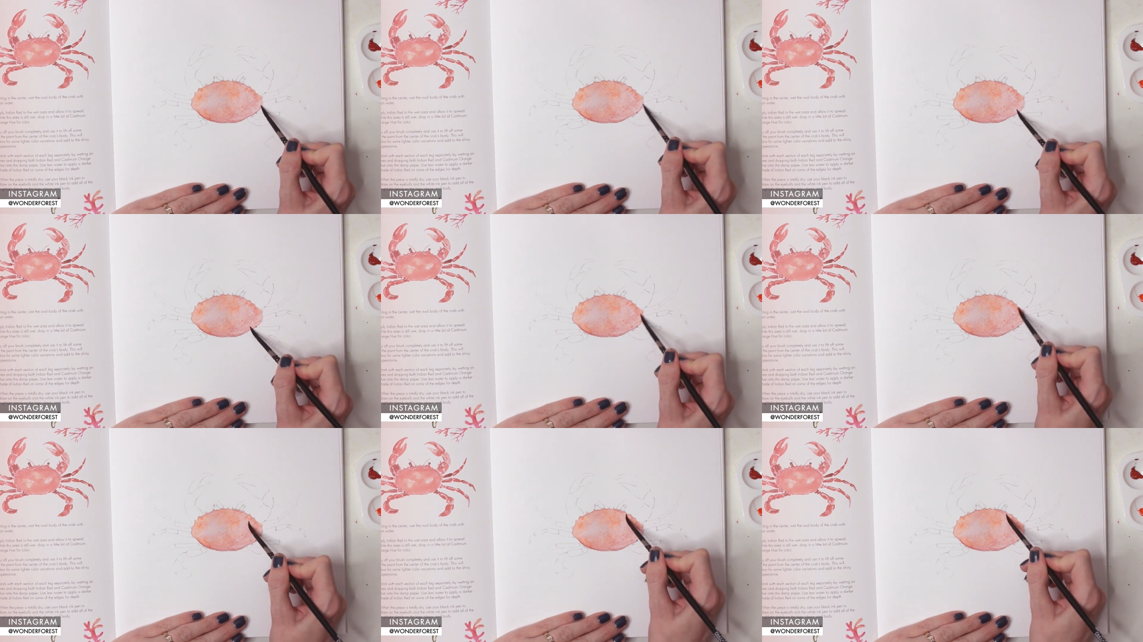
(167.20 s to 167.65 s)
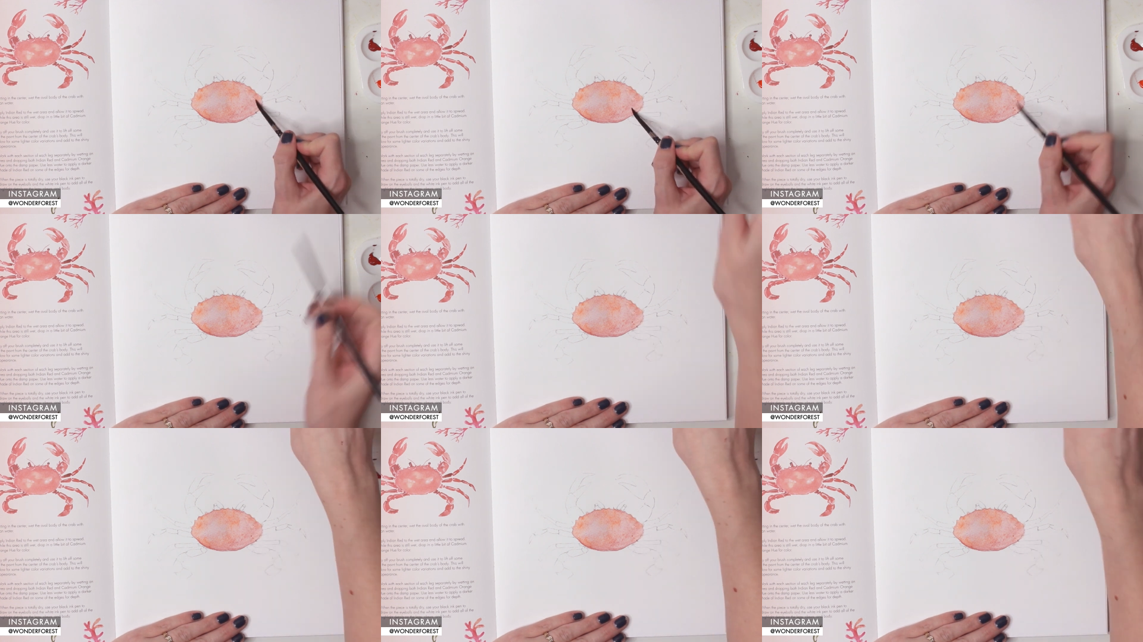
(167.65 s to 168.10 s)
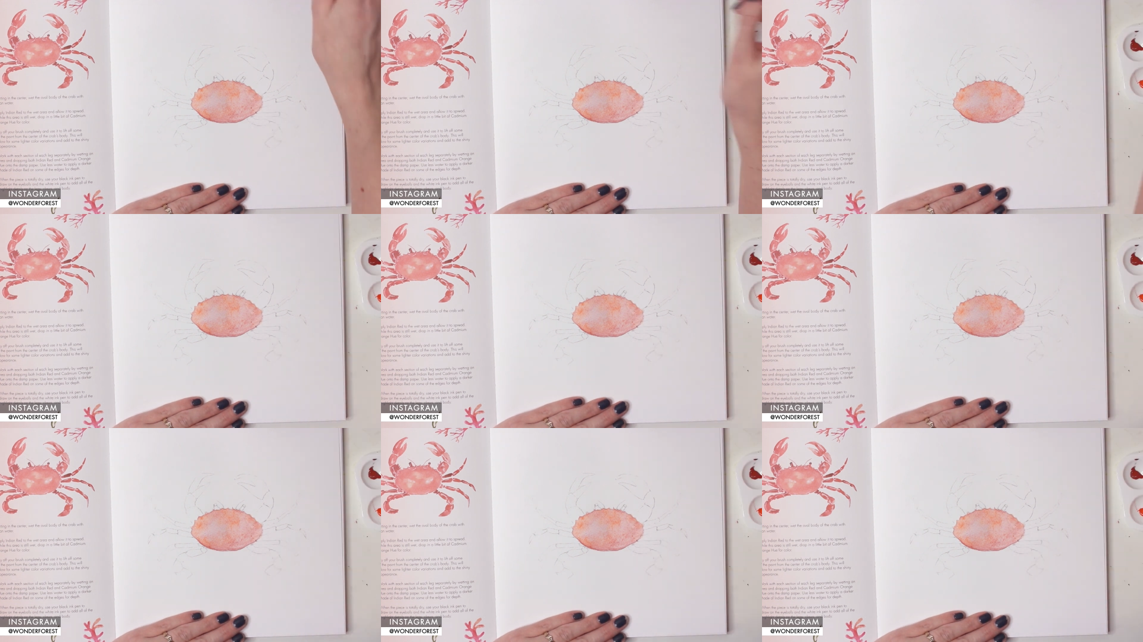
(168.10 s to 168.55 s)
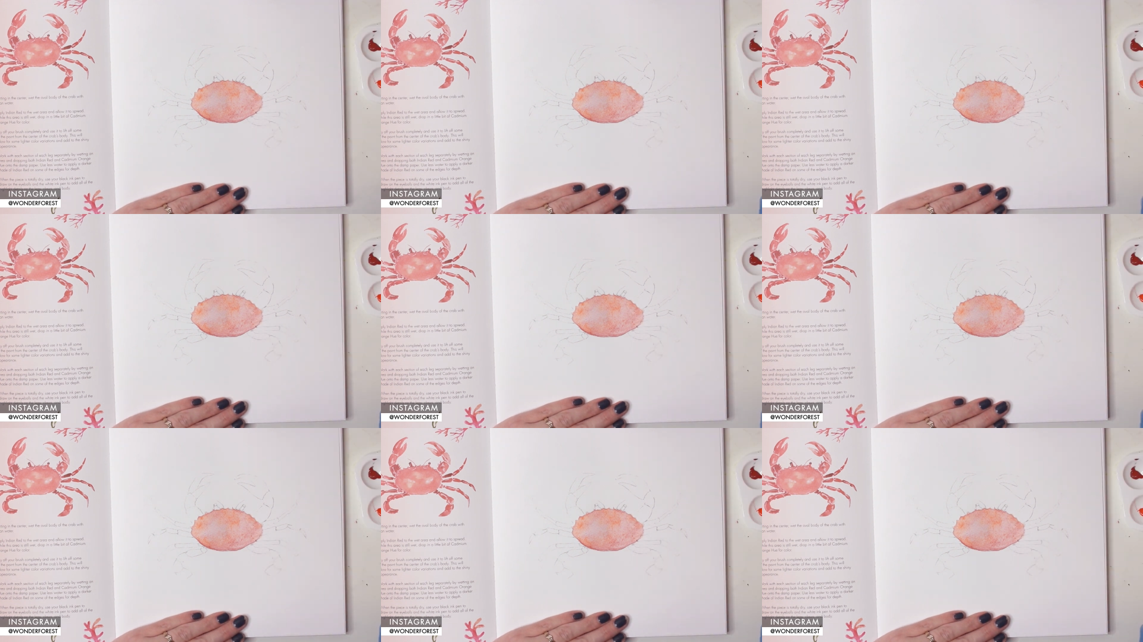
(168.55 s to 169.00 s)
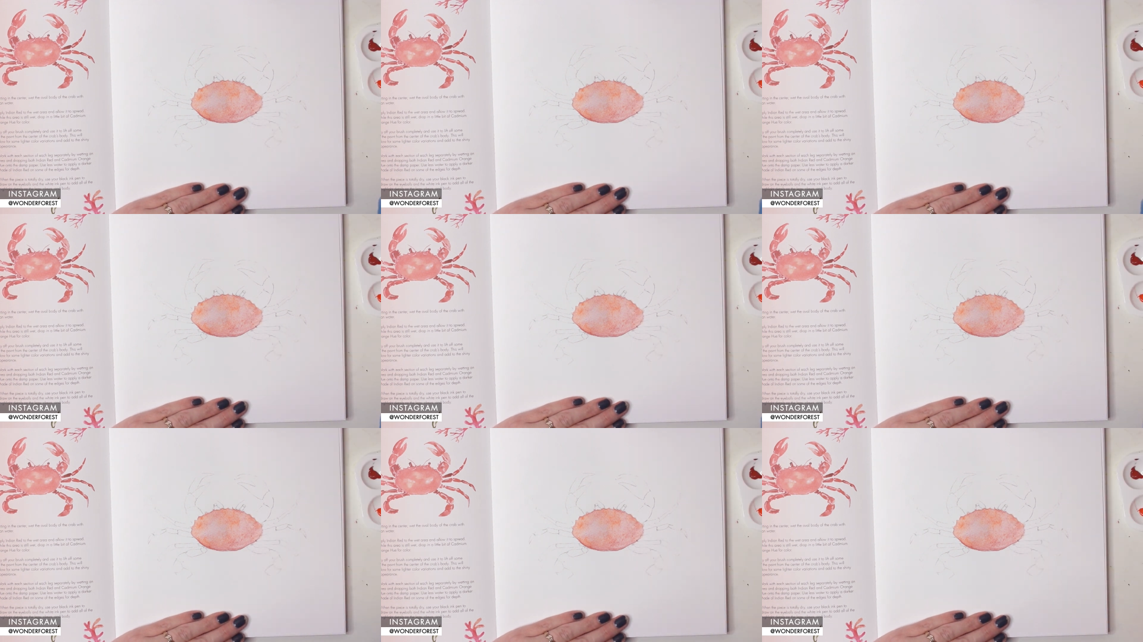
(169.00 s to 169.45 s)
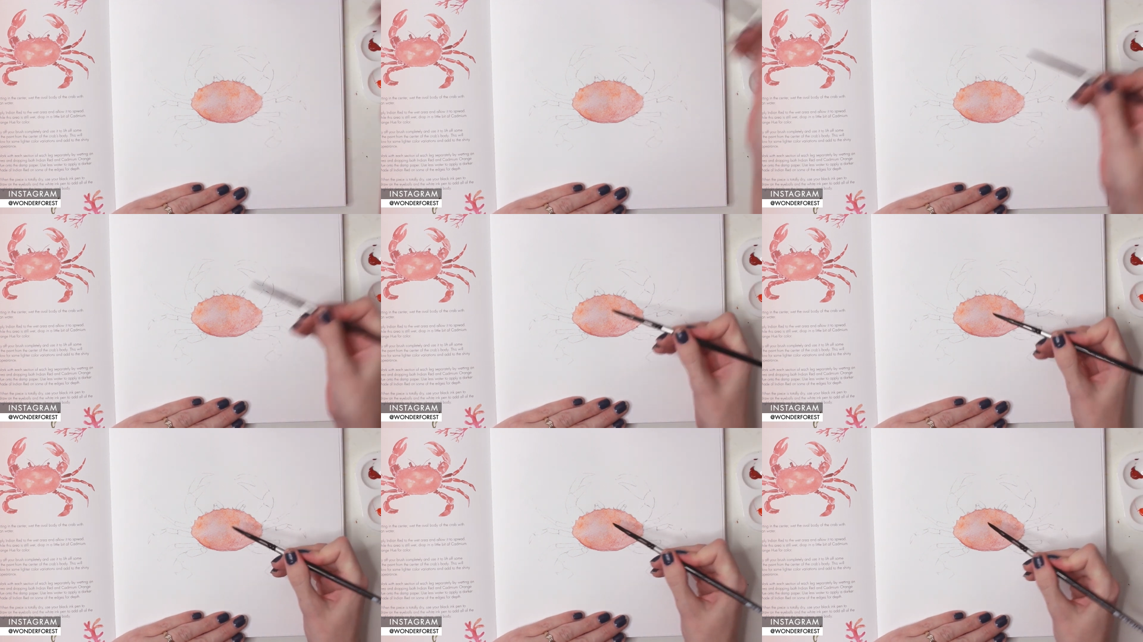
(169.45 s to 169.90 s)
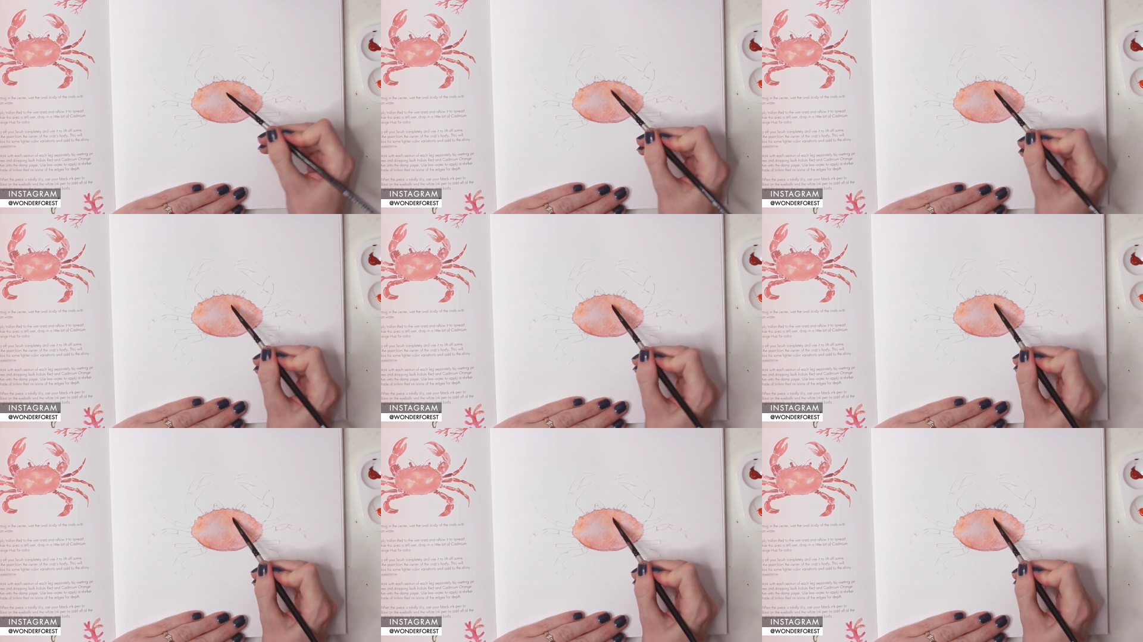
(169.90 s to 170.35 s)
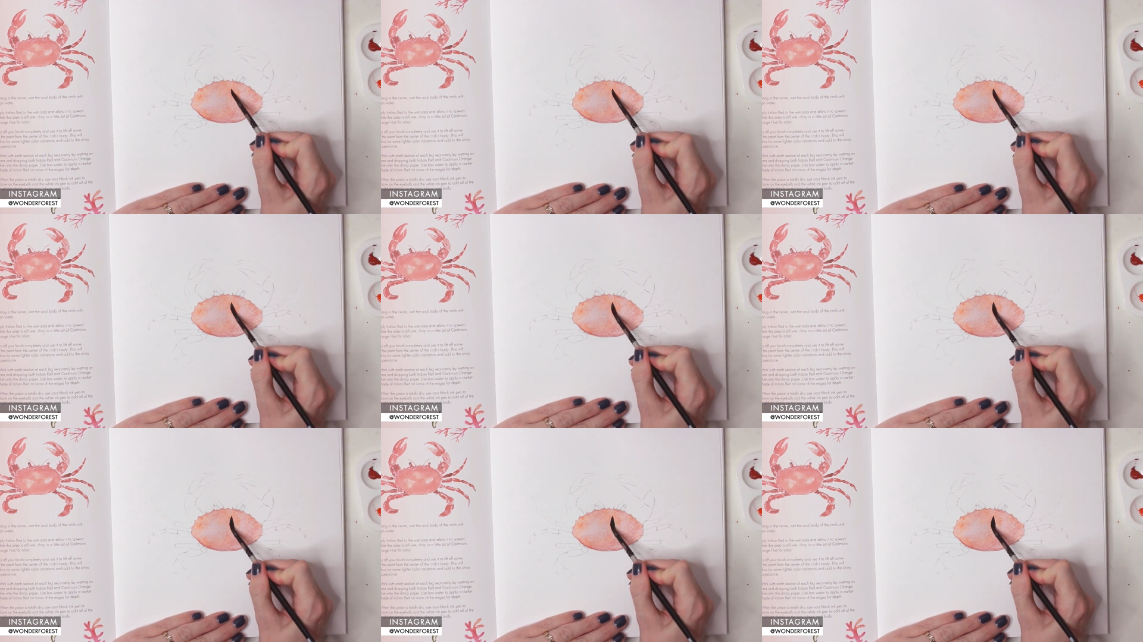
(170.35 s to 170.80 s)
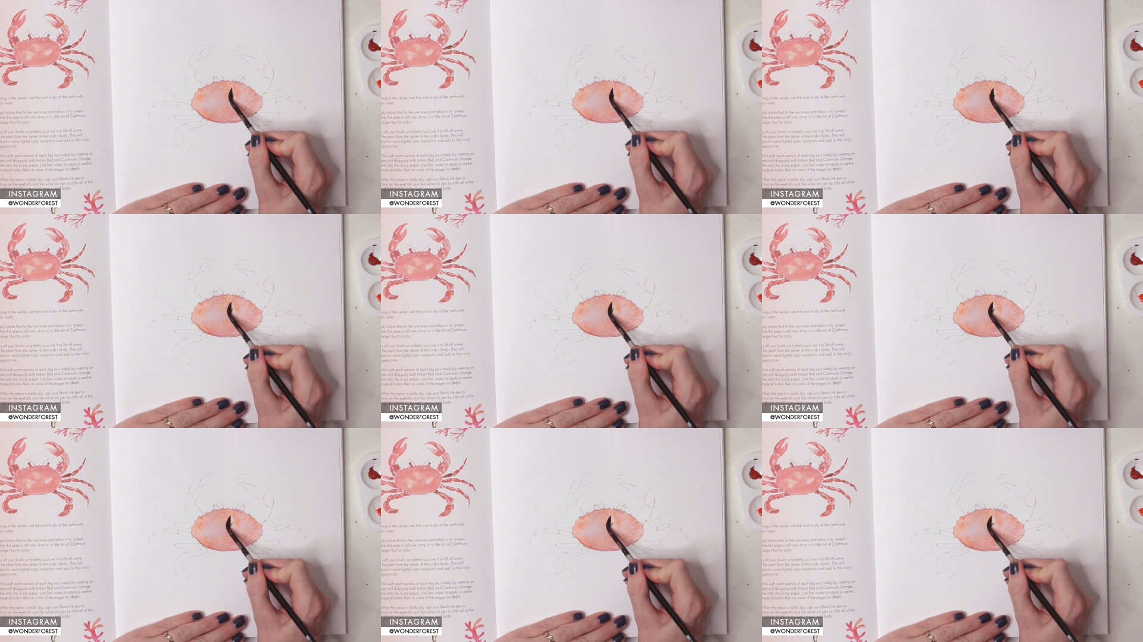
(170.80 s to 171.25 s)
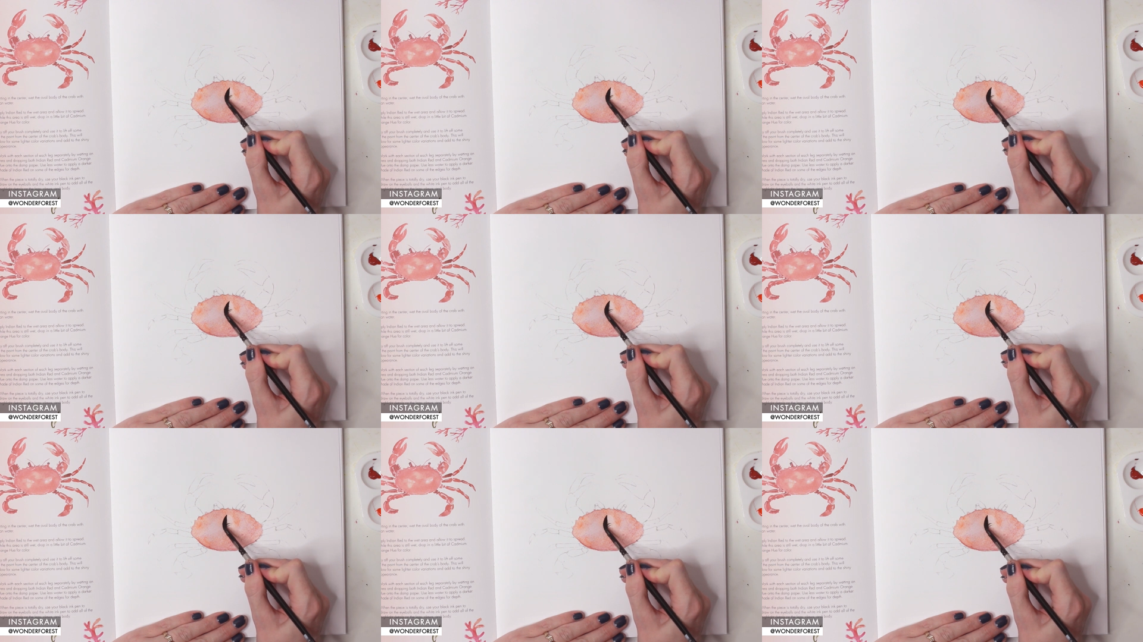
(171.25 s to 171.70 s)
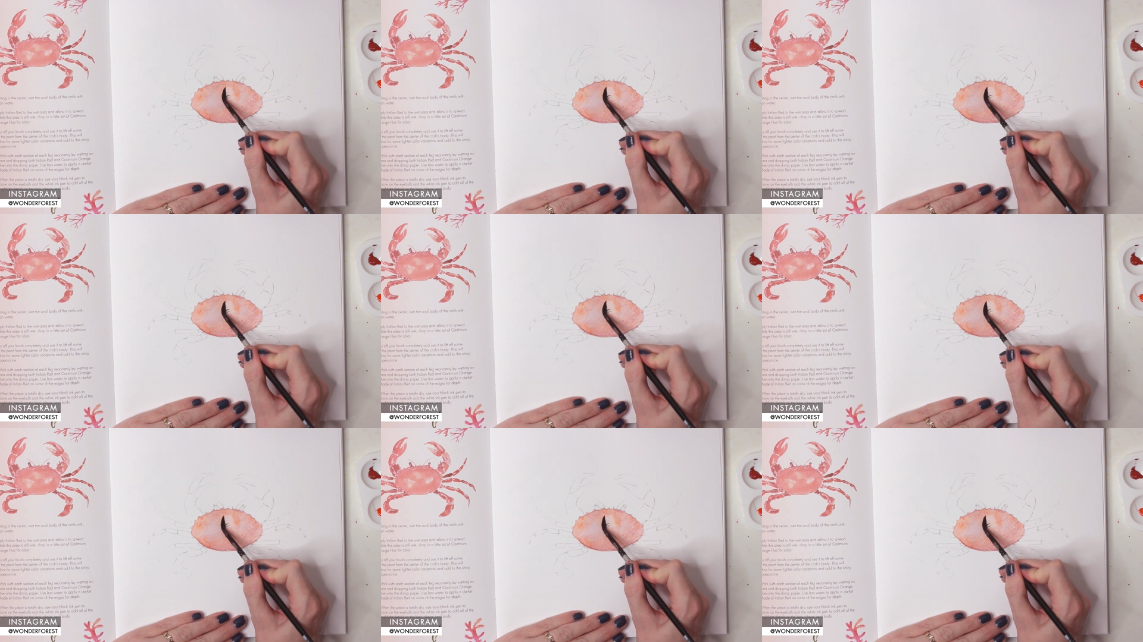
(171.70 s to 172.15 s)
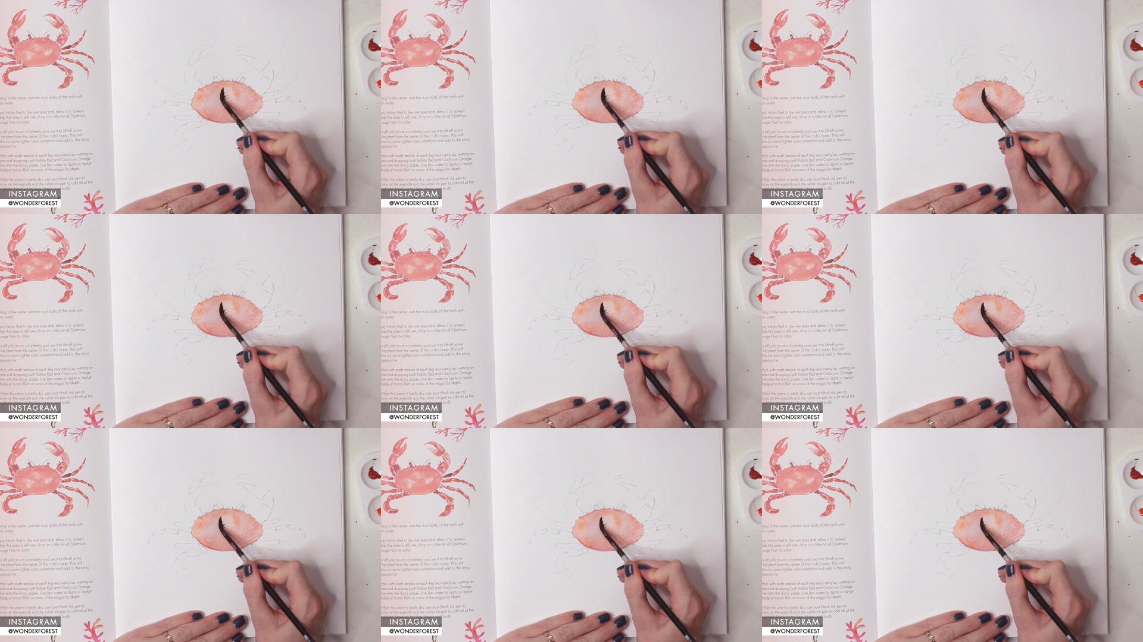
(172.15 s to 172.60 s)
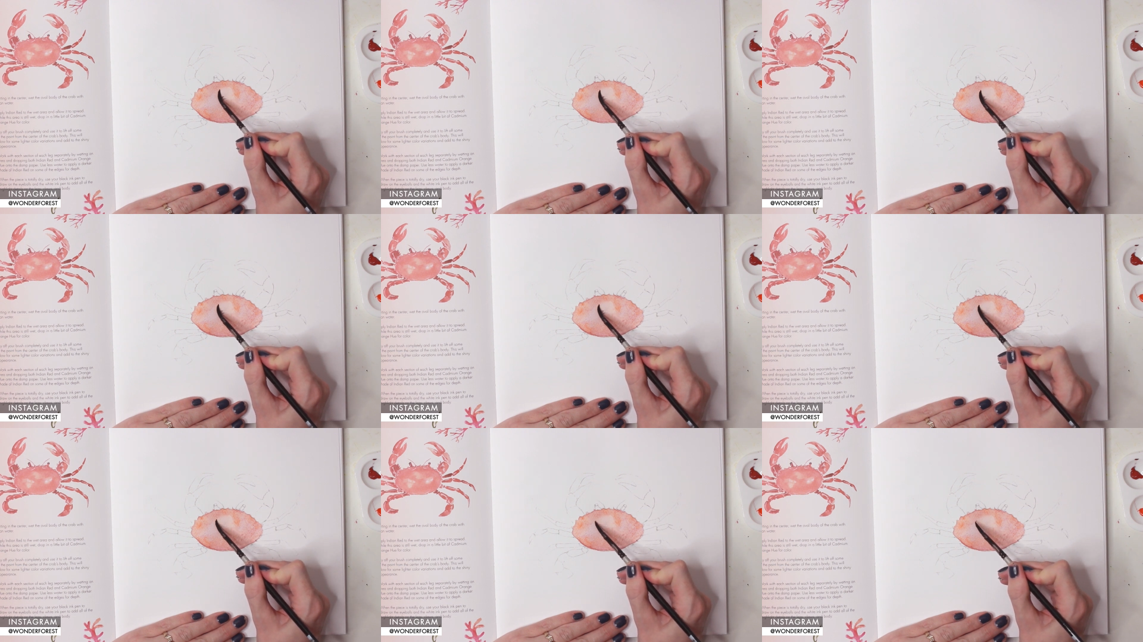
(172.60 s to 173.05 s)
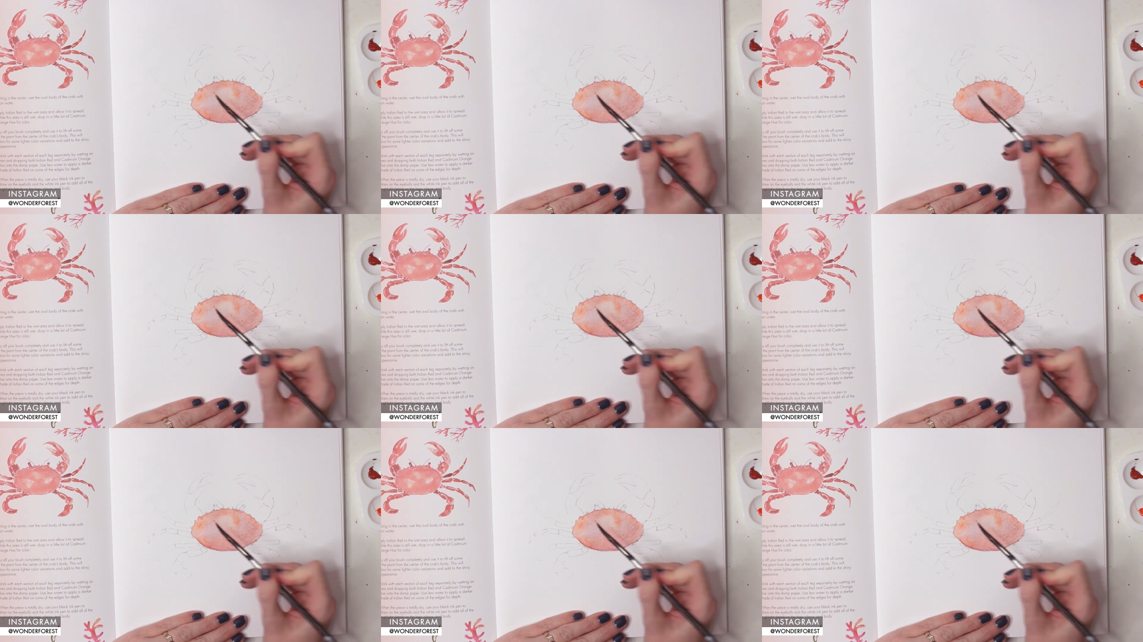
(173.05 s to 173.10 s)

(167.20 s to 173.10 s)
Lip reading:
No face is visible, so there are no lips to read.